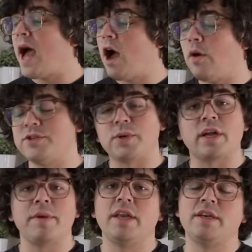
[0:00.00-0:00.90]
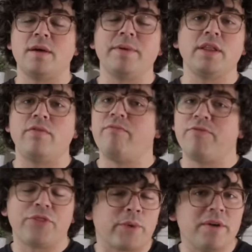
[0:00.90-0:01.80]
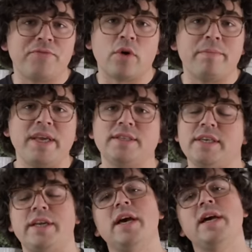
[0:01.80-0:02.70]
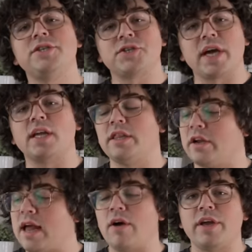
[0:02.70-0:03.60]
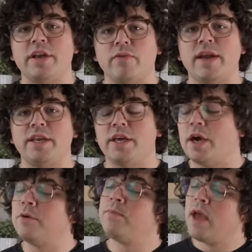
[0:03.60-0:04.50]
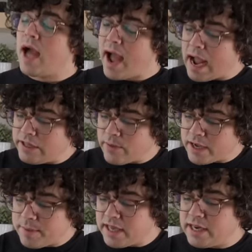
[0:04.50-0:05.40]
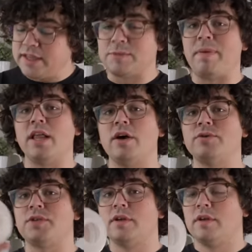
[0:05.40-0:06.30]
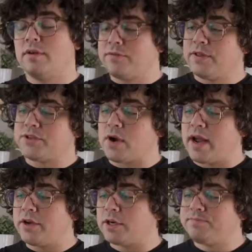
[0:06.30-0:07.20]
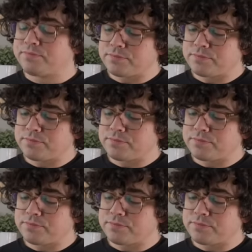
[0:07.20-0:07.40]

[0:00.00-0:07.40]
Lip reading: I always recommend dumping 3-4 beans in, just kind of clear it out, get it ready to go. I highly recommend getting these bellows for this grinder.